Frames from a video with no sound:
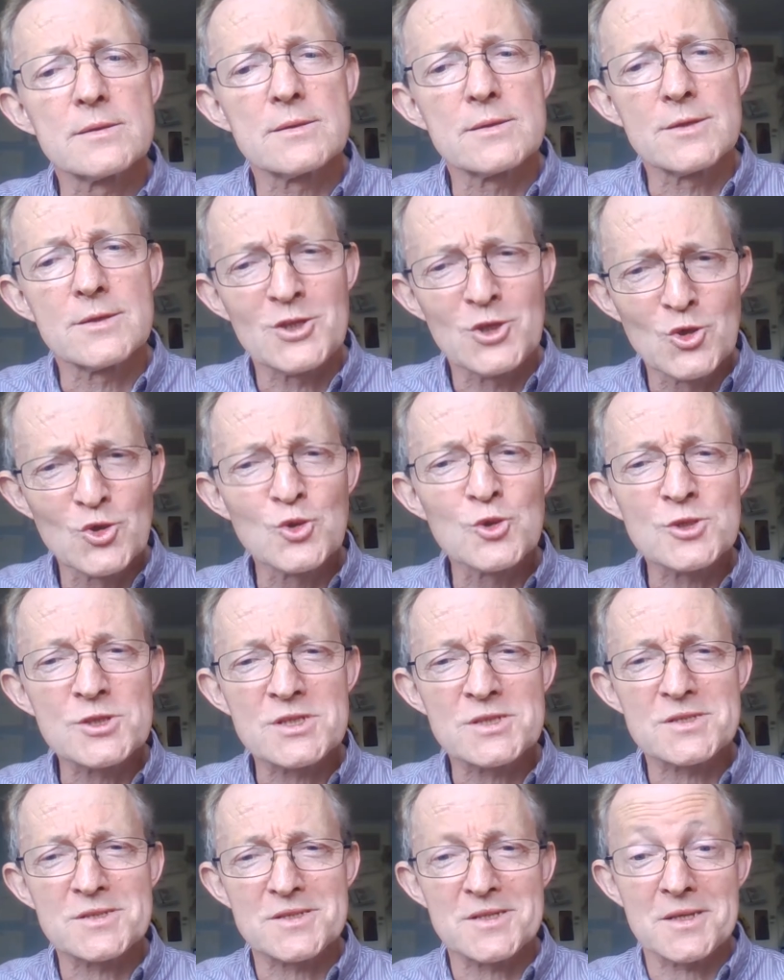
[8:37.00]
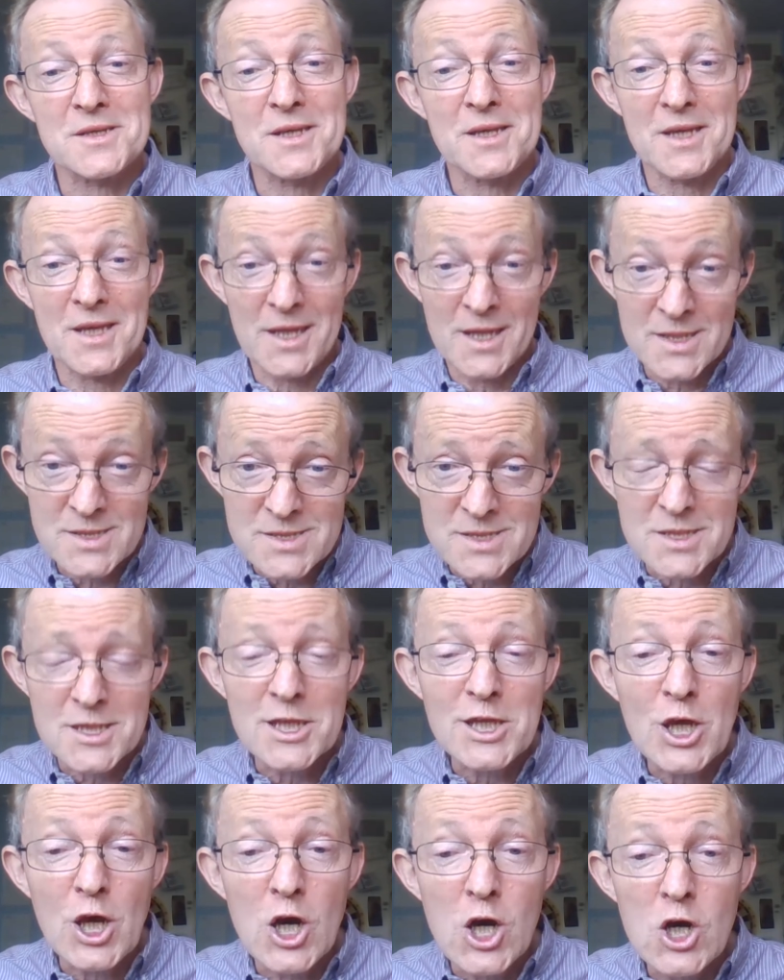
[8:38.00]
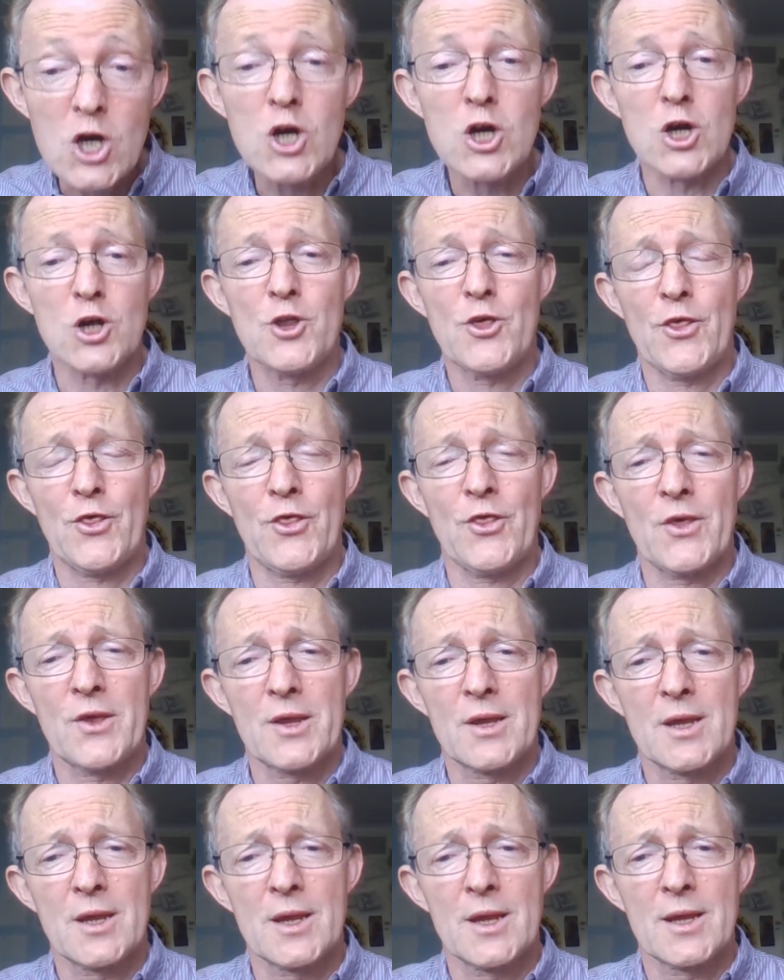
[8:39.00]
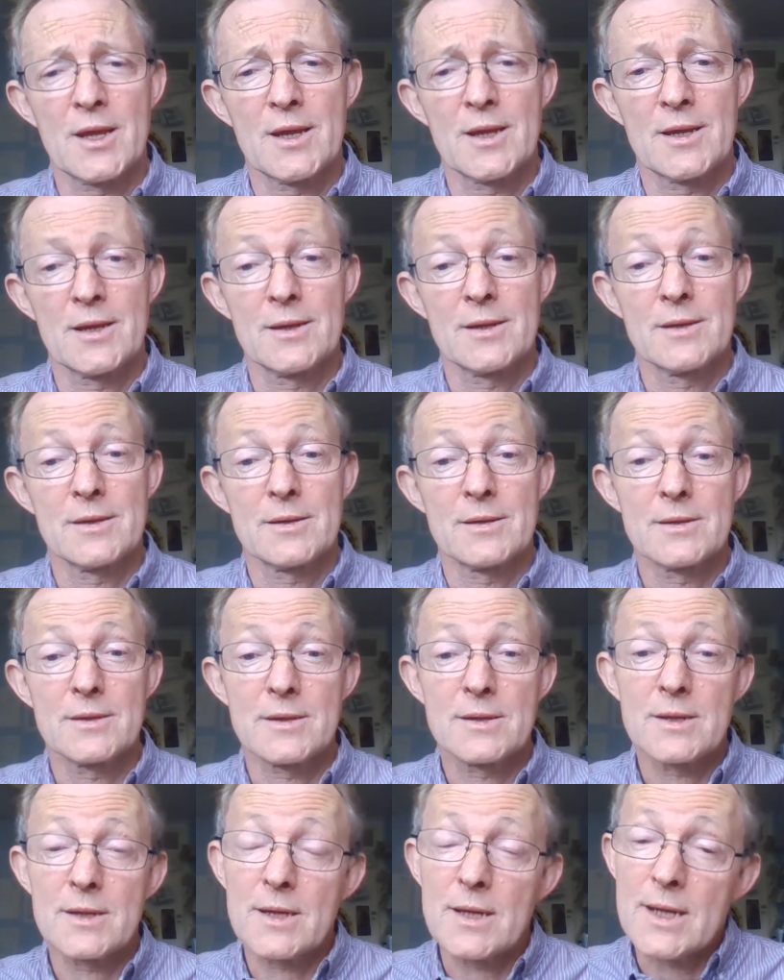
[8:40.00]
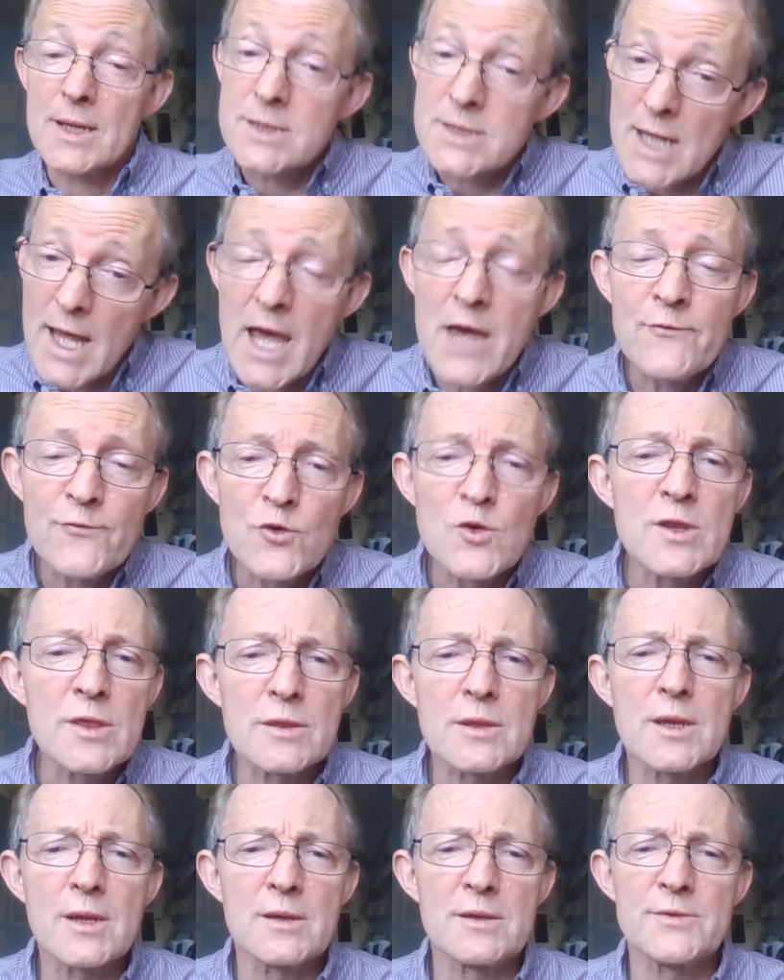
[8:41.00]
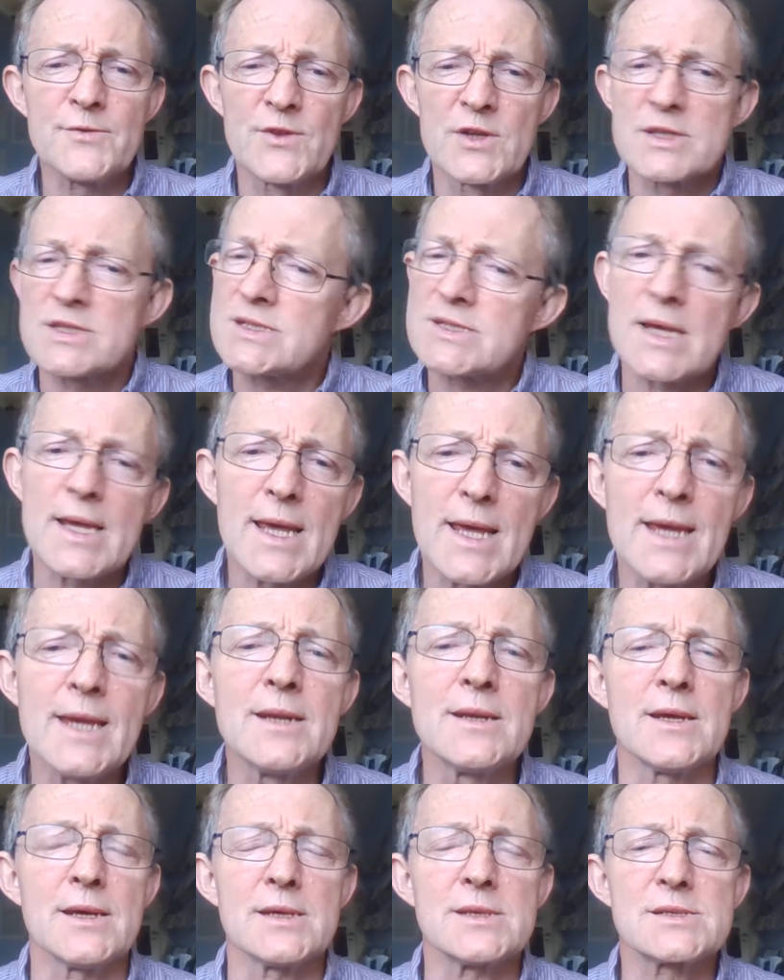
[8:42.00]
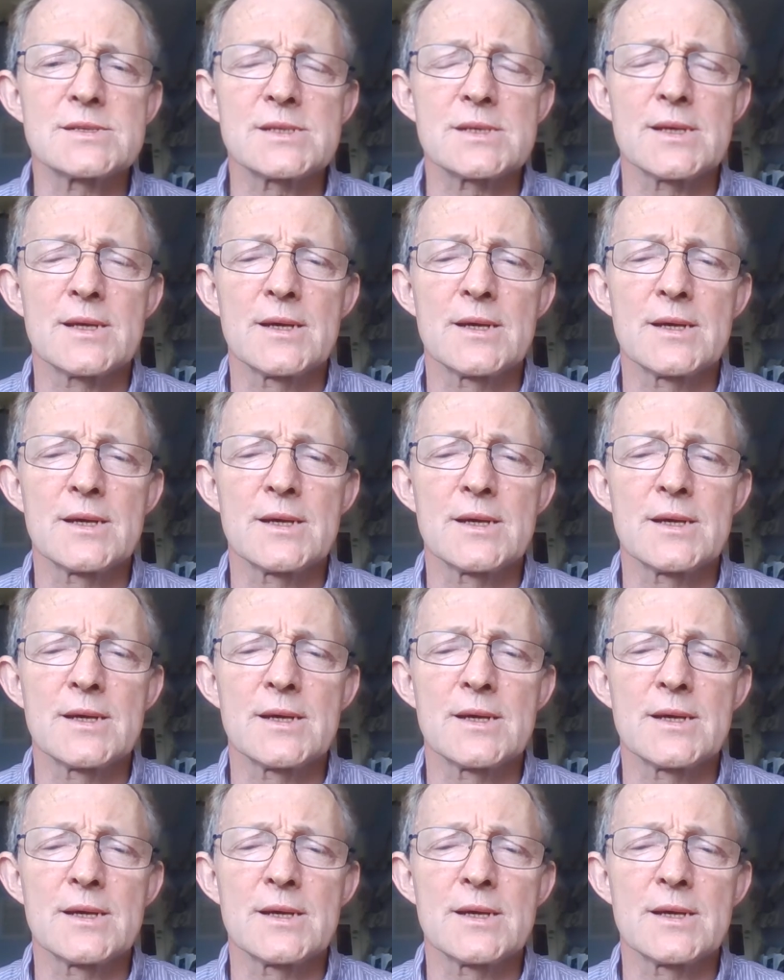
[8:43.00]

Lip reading: yours is the earth and everything that's in it,